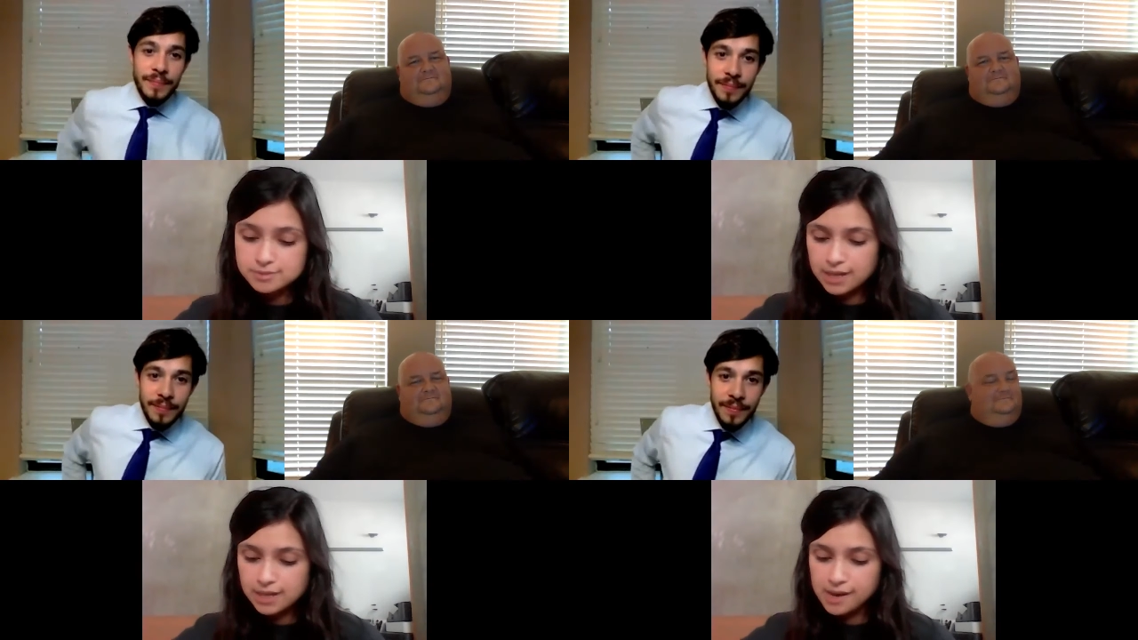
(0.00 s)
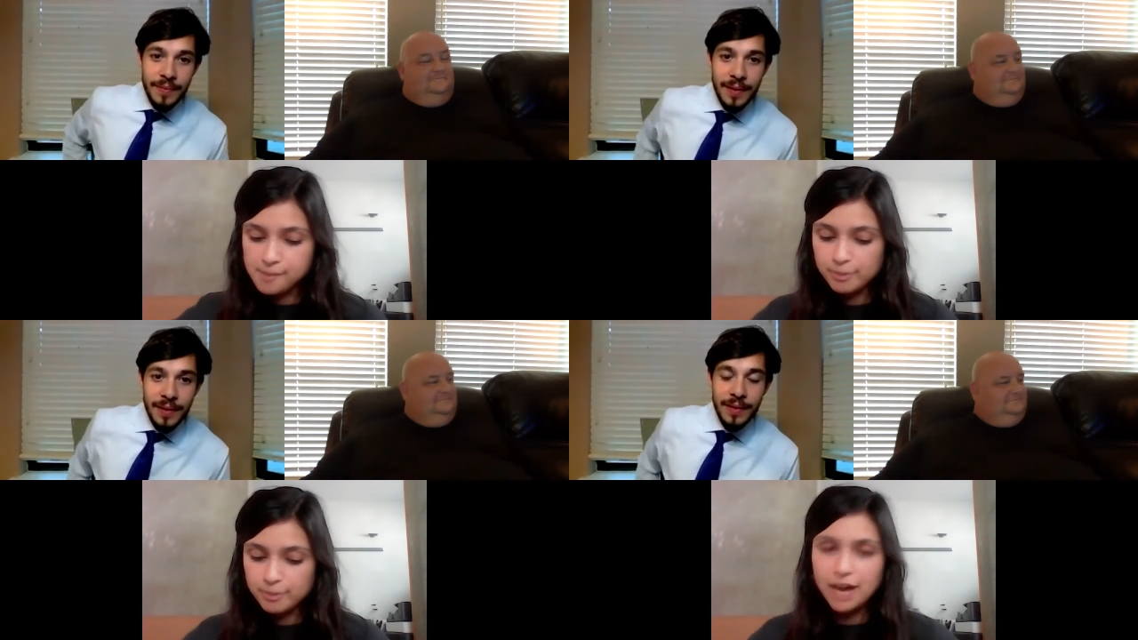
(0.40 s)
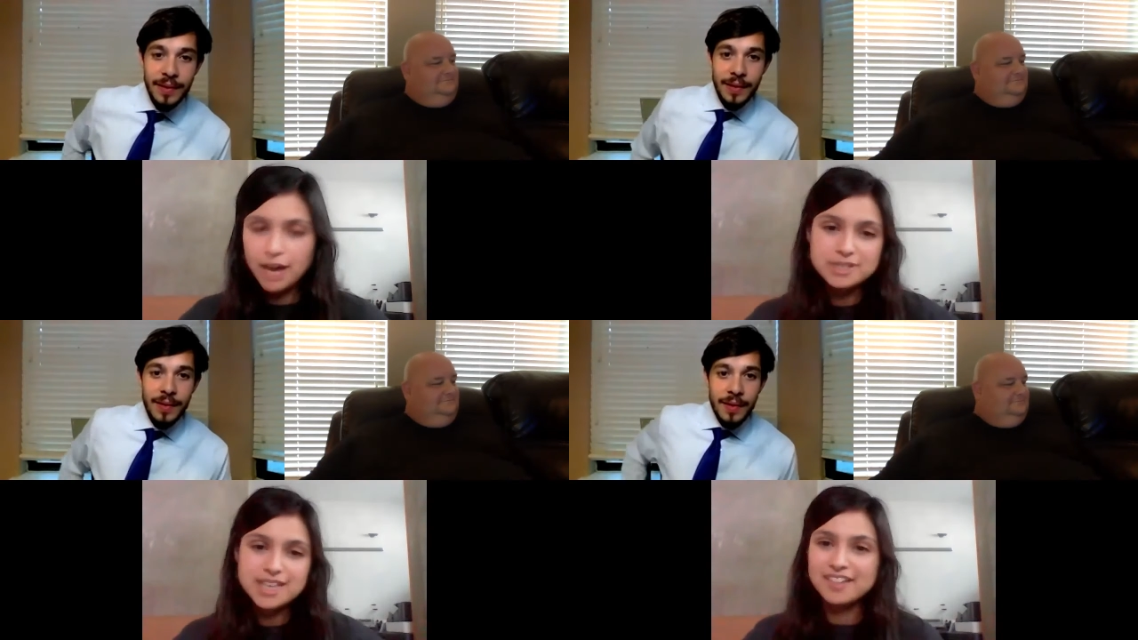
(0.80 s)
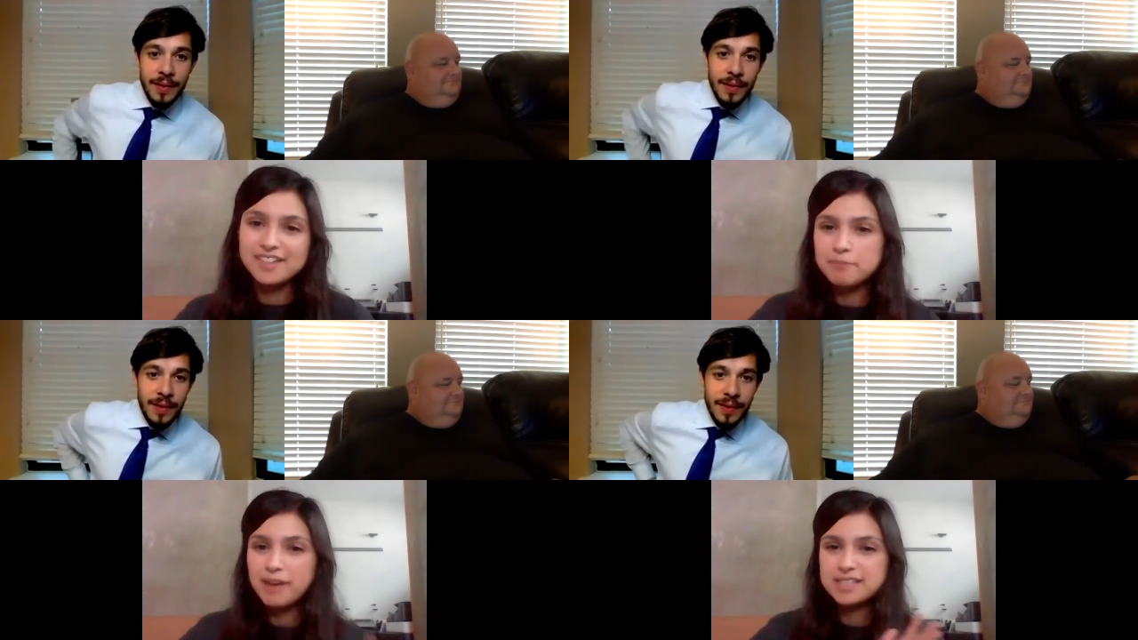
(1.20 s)
Speaker 1: um, but that was kind of like
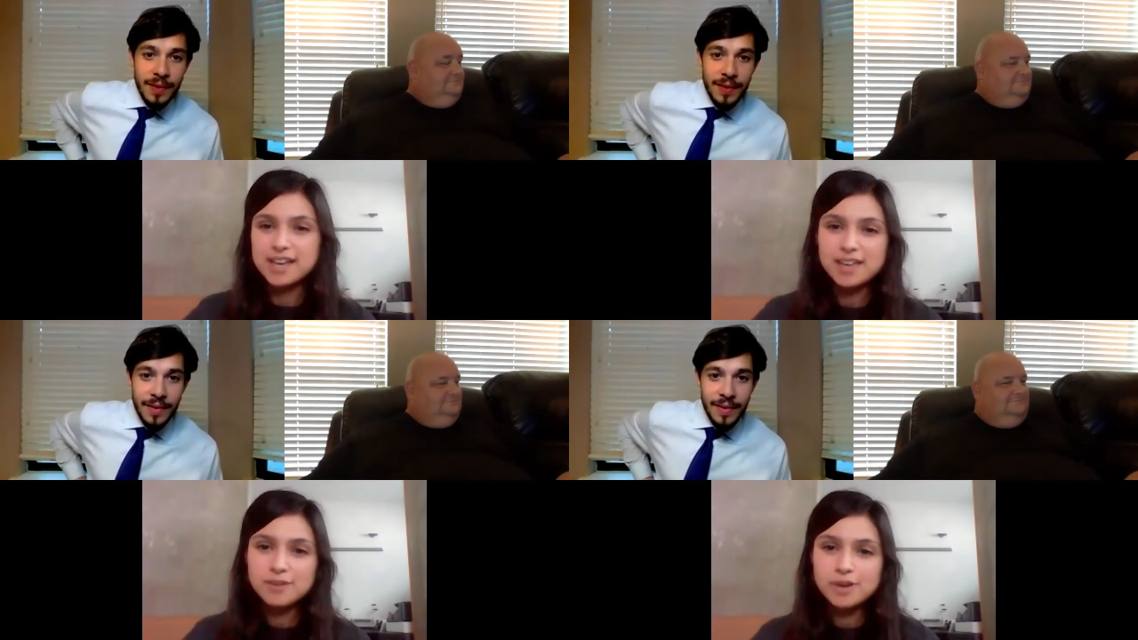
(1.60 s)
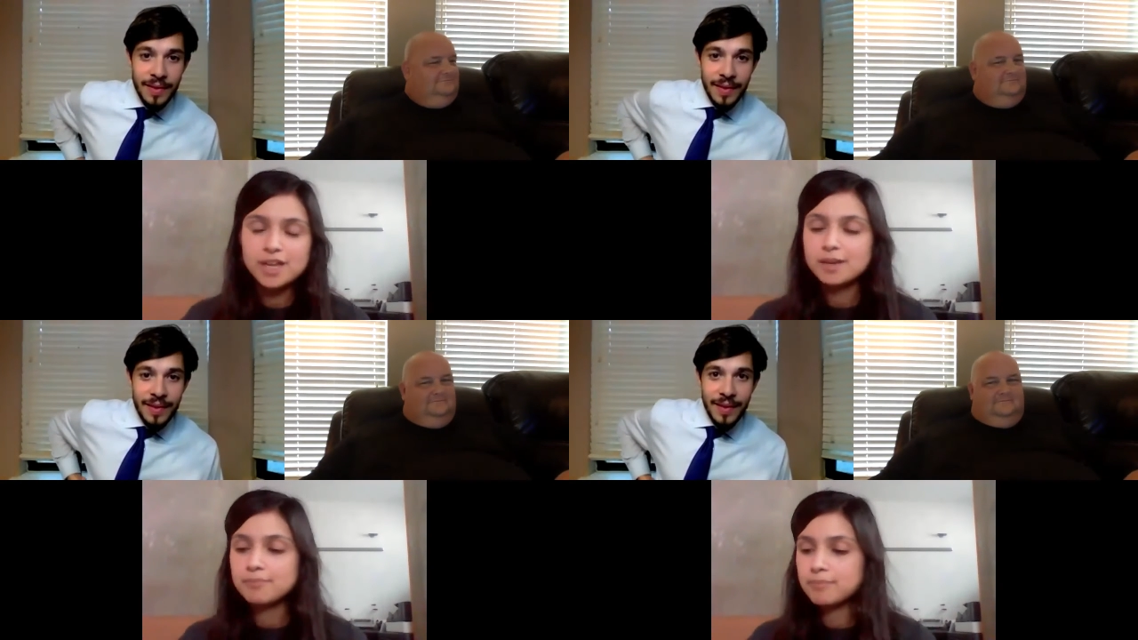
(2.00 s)
my second one.